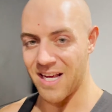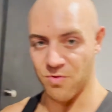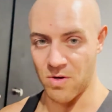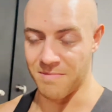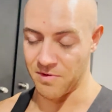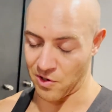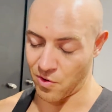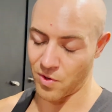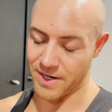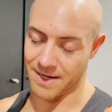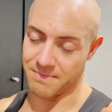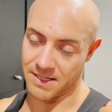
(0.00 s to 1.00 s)
one I'm
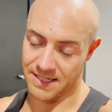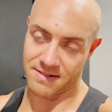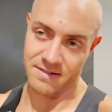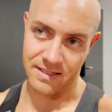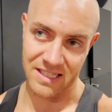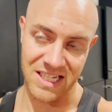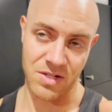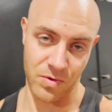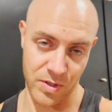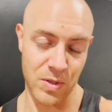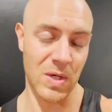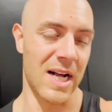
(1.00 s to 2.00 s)
recording, but it's not the last one
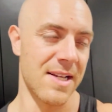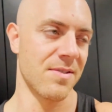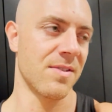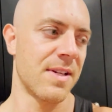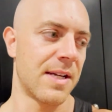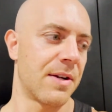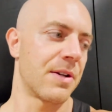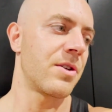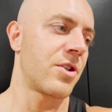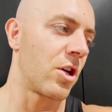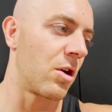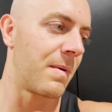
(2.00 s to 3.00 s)
you guys will see on
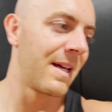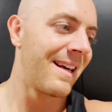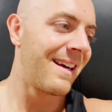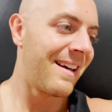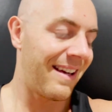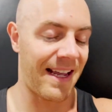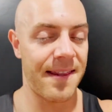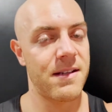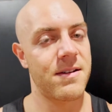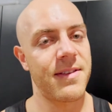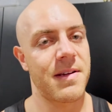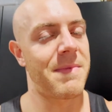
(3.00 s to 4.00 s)
YouTube. Again, there's
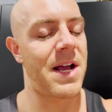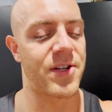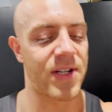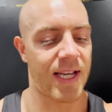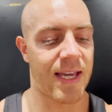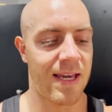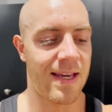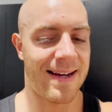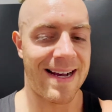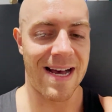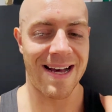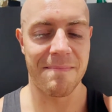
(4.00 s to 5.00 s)
nothing magic
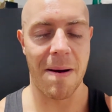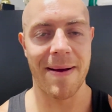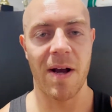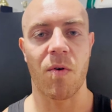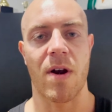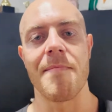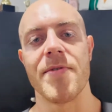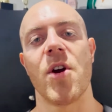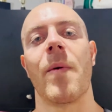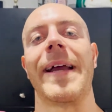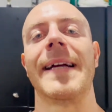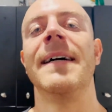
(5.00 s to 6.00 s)
about what I'm
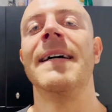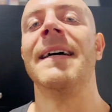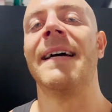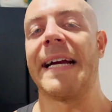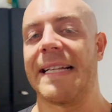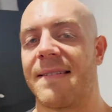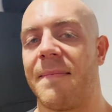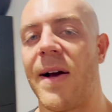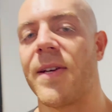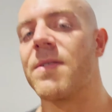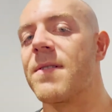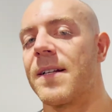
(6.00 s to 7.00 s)
doing. It's about
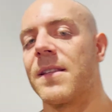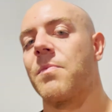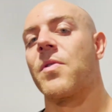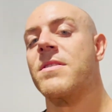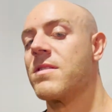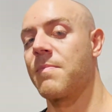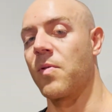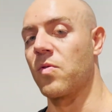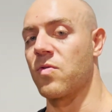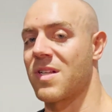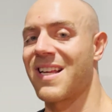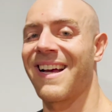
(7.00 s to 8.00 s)
using the
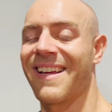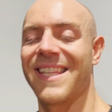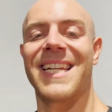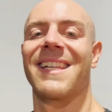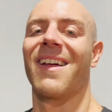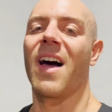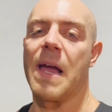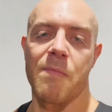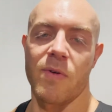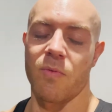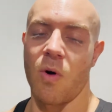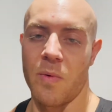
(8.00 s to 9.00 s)
principles that align with
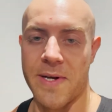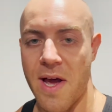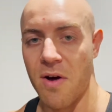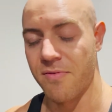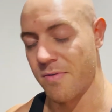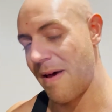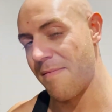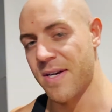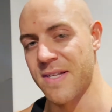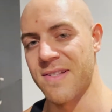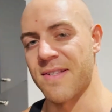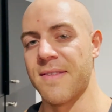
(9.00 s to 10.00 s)
what we know from
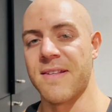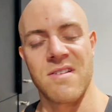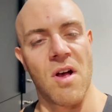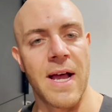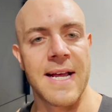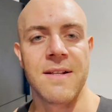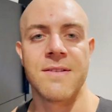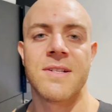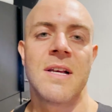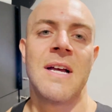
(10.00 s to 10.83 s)
evidence and the science